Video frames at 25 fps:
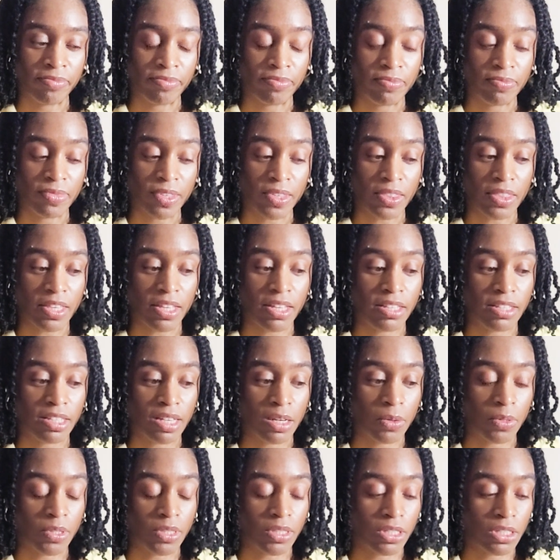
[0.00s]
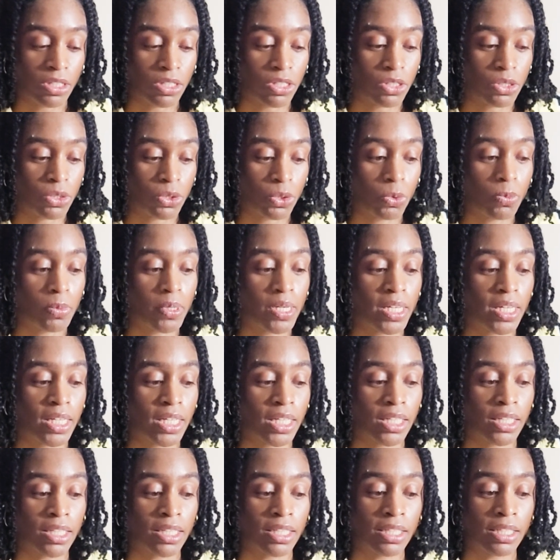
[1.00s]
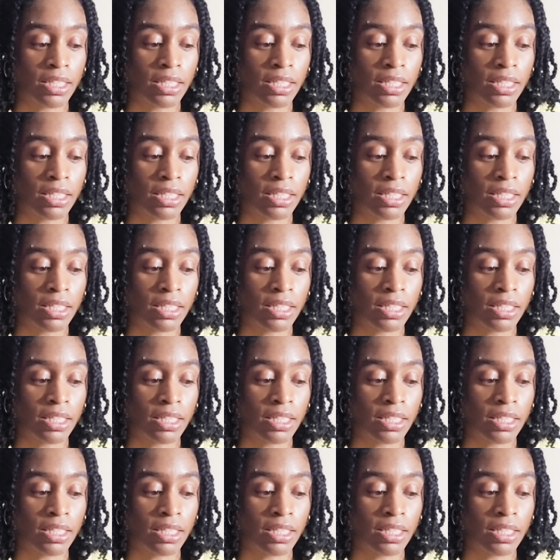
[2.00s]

the things I was consuming,